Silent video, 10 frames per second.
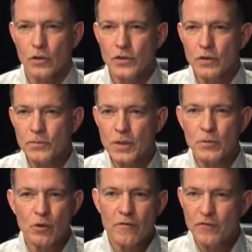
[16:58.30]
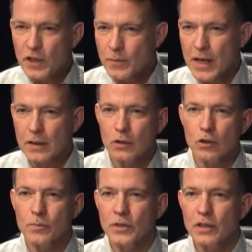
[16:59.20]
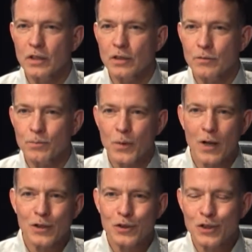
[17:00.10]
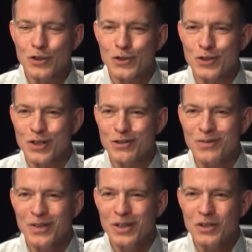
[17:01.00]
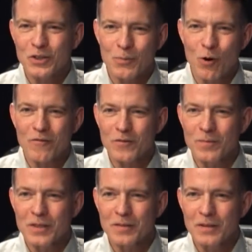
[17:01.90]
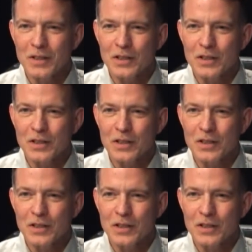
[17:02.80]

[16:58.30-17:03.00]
So some, some sort of feedback loop, the politicians get support from the